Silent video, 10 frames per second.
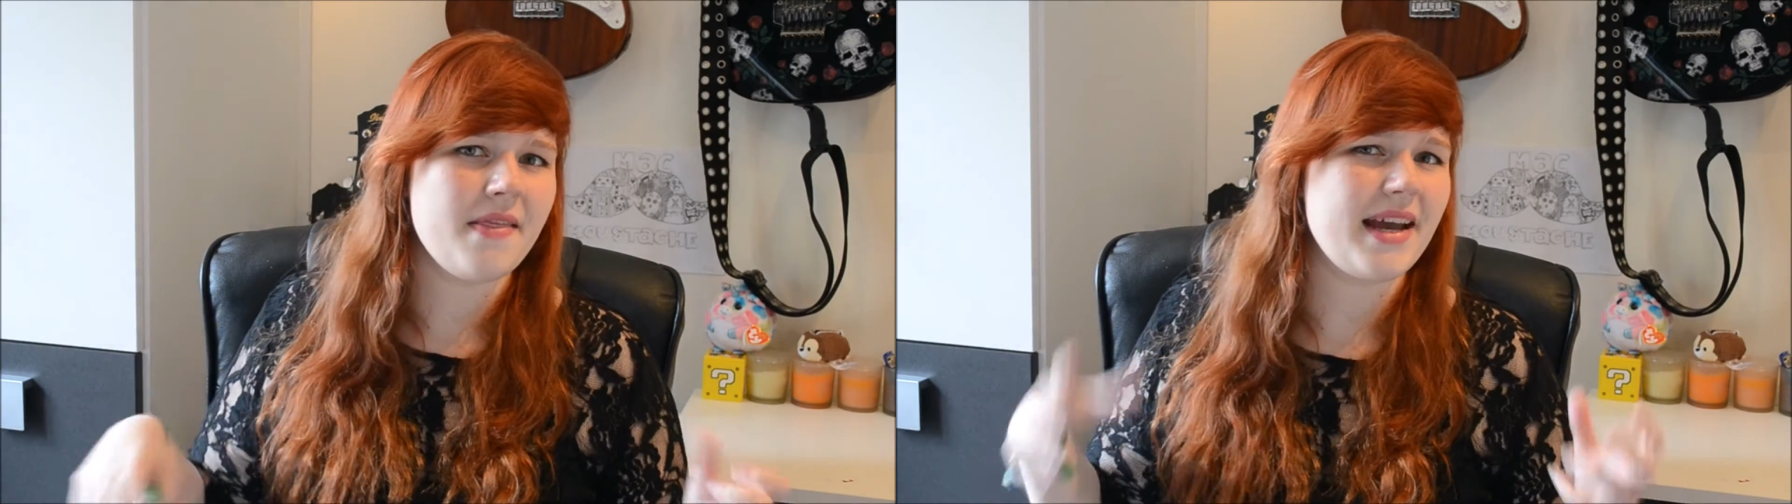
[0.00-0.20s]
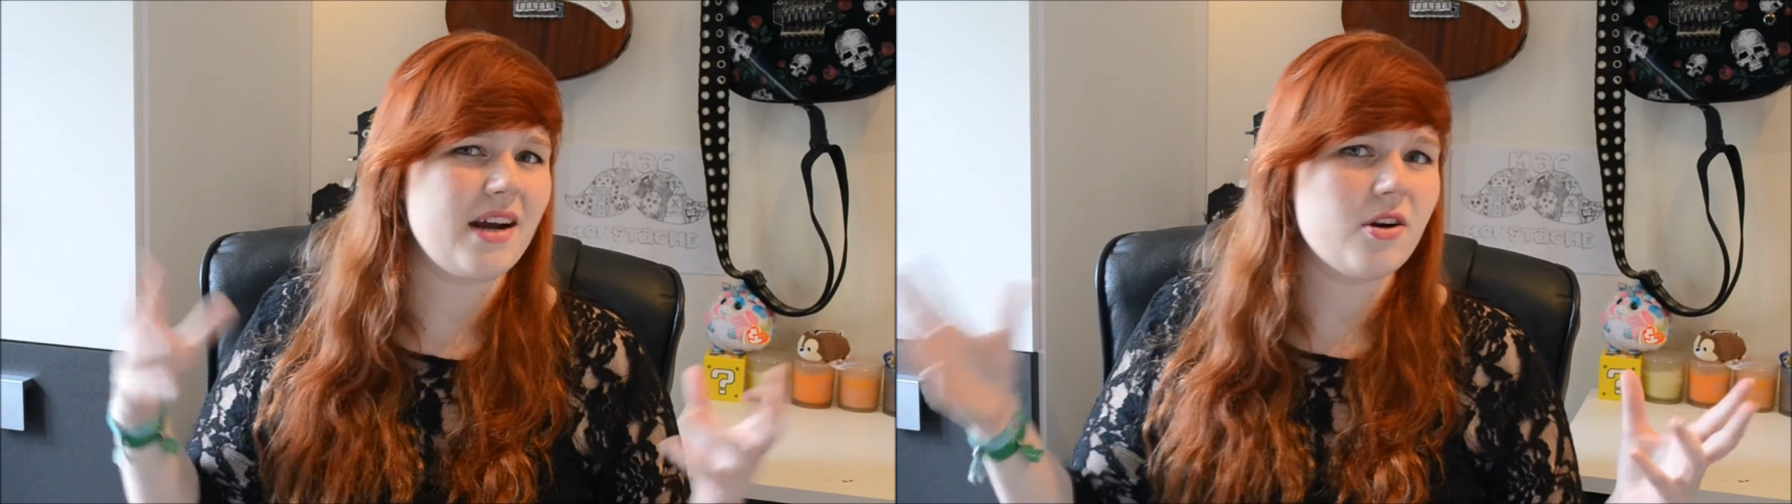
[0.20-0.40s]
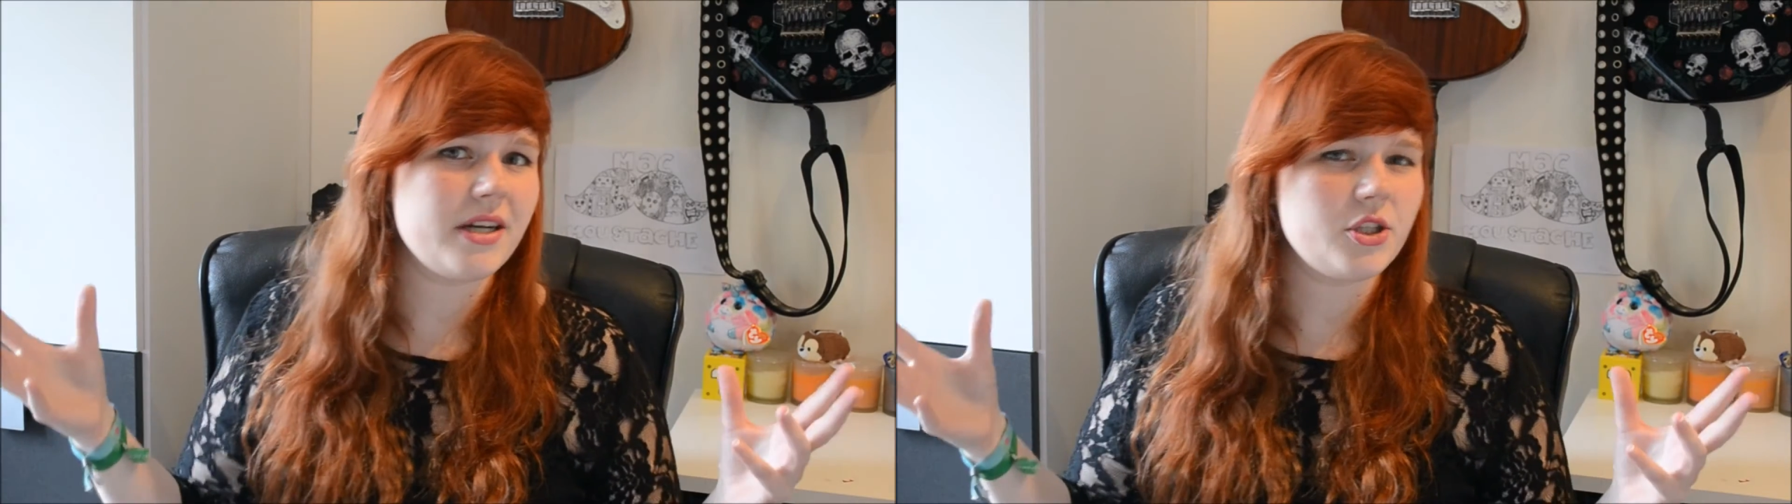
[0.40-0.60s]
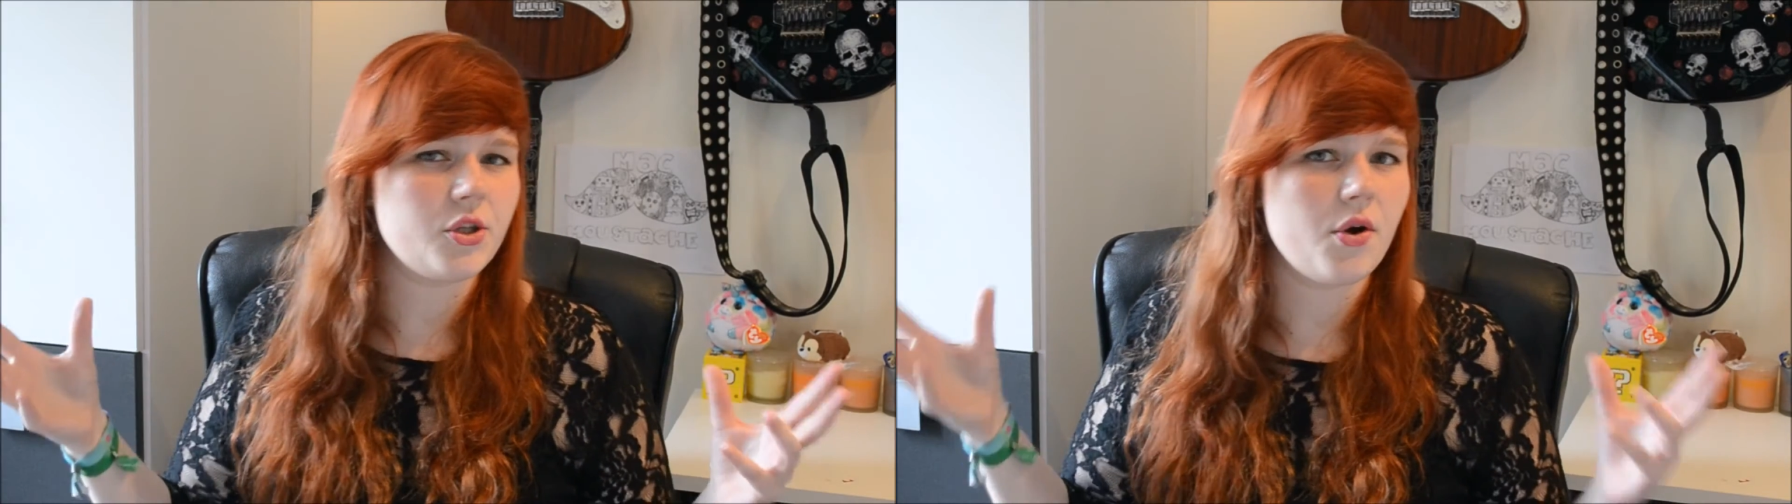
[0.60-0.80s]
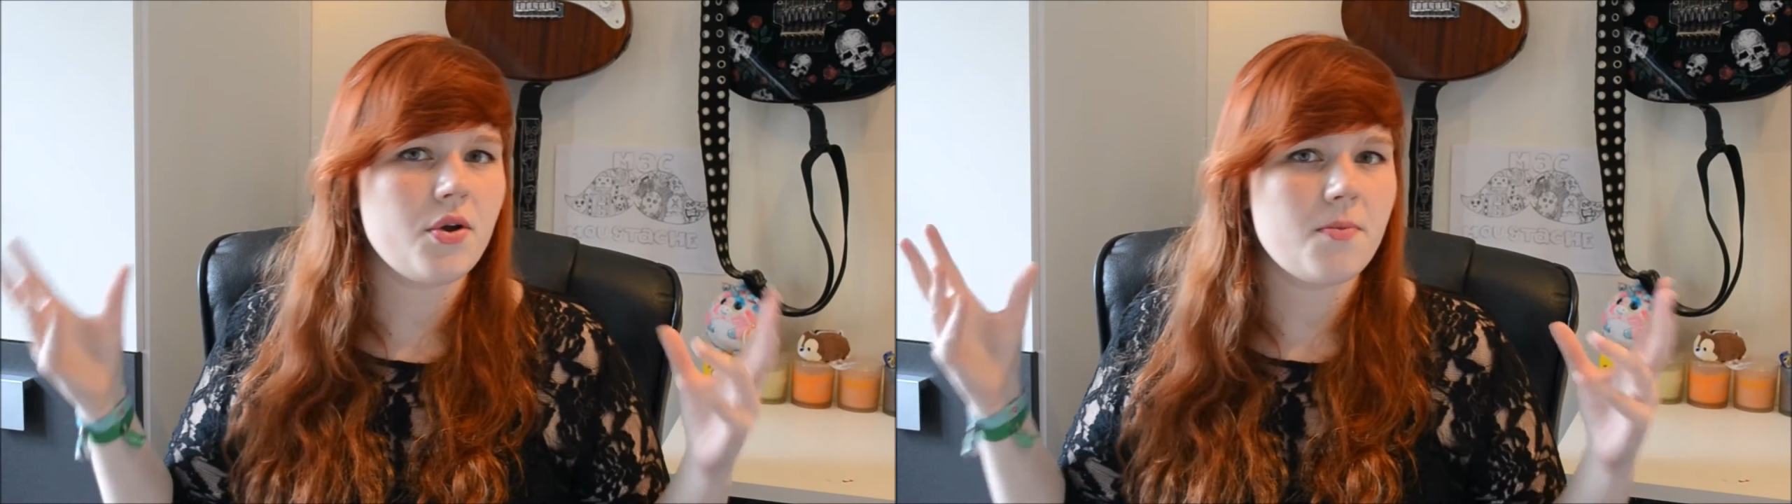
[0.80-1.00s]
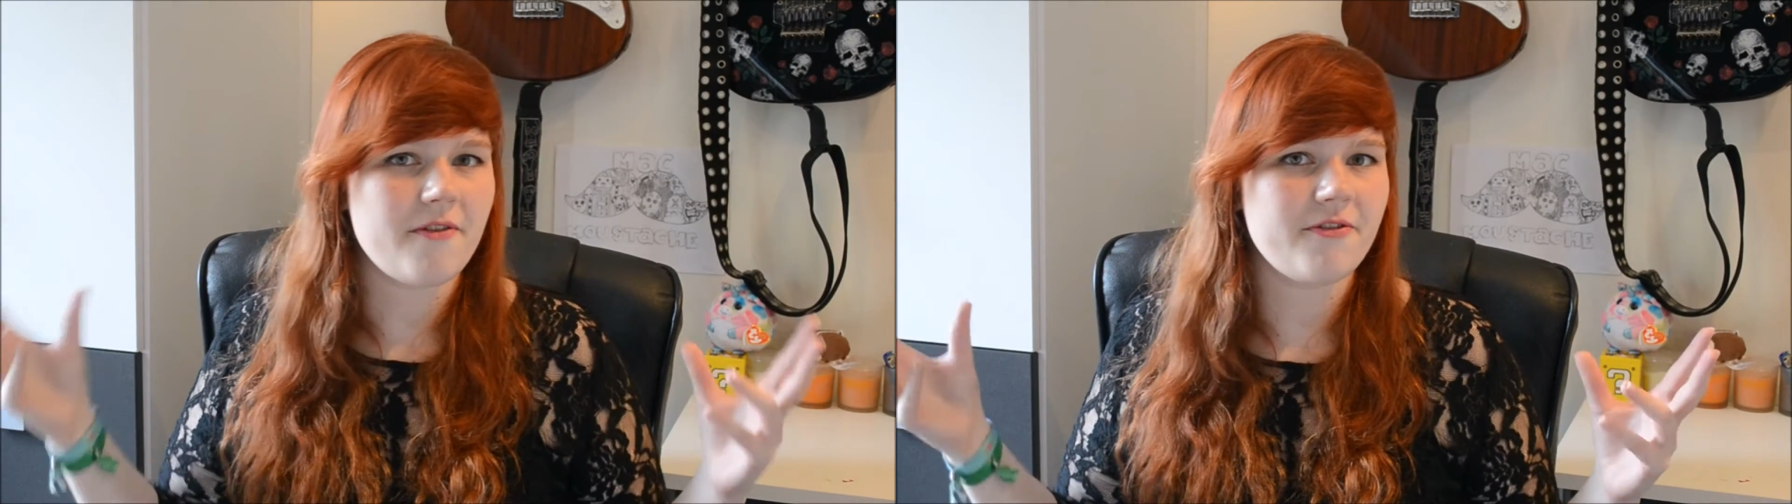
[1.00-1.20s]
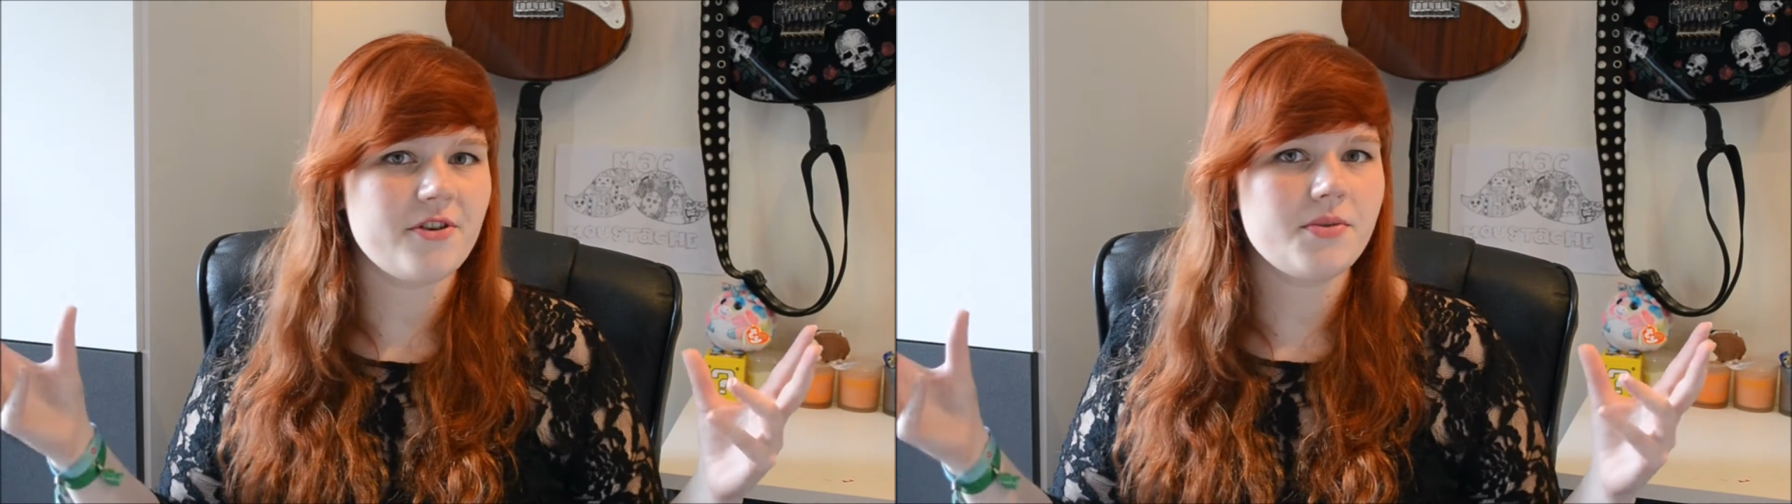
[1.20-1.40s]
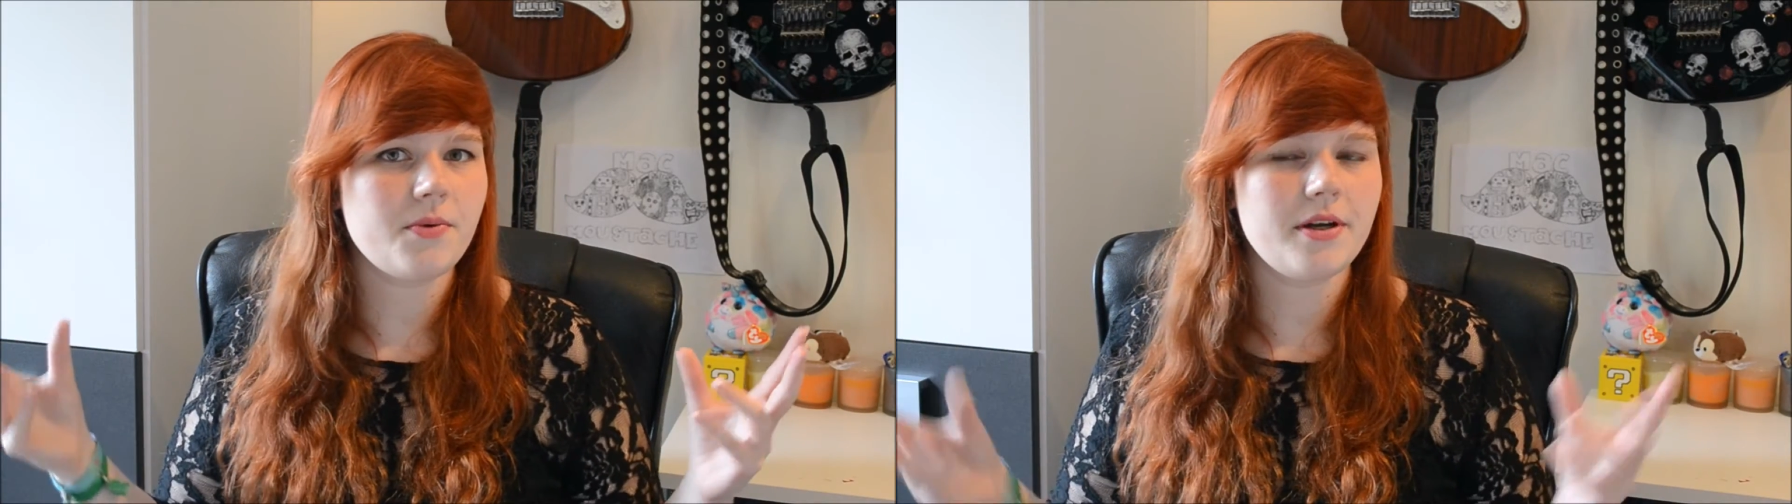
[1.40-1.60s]
that I already showed you, my
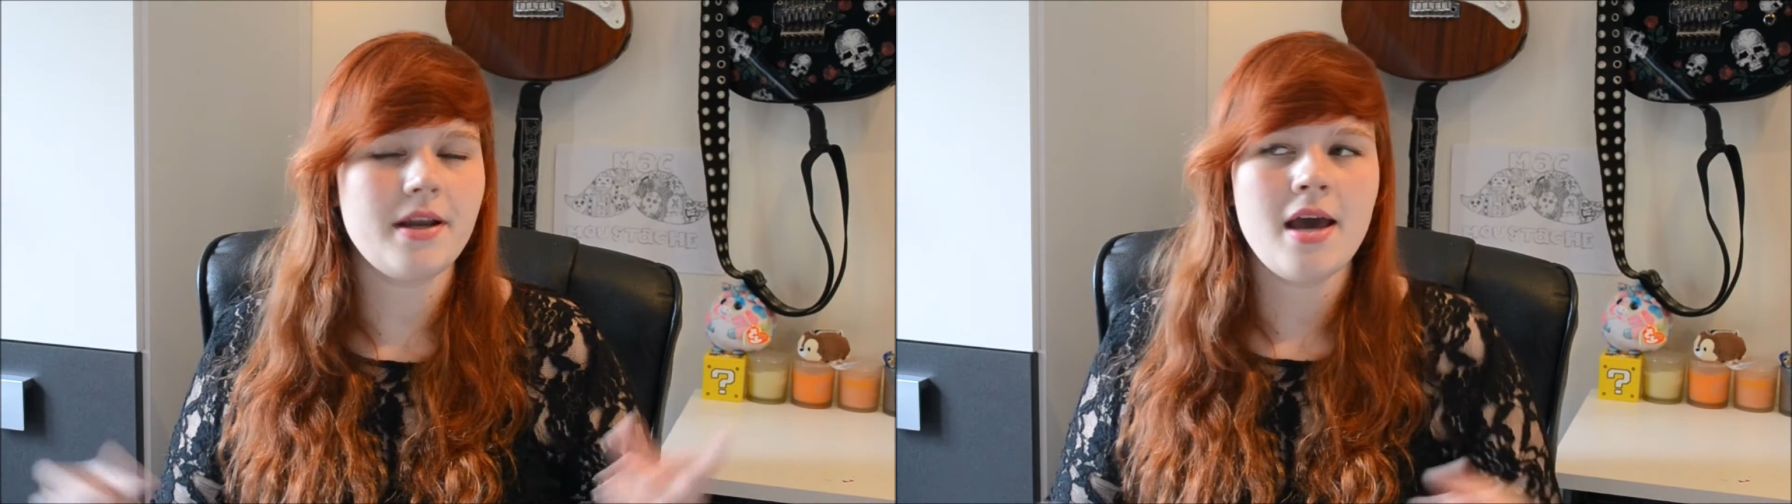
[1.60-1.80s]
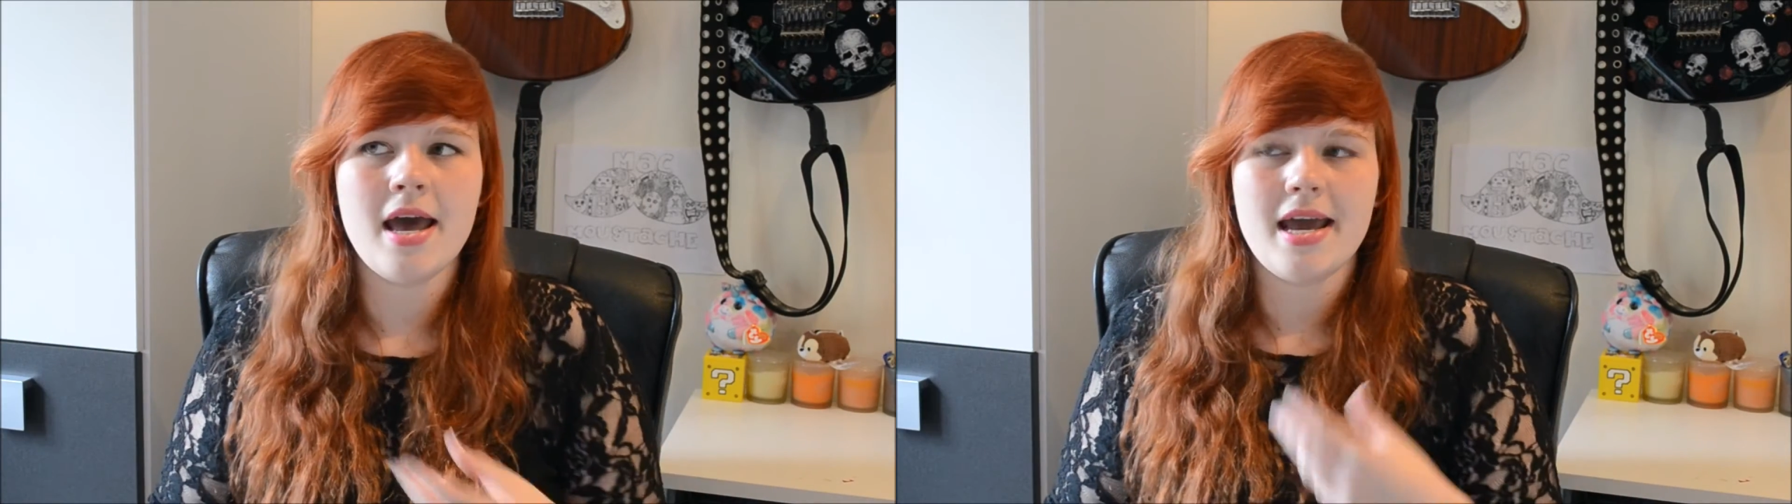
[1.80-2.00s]
first one.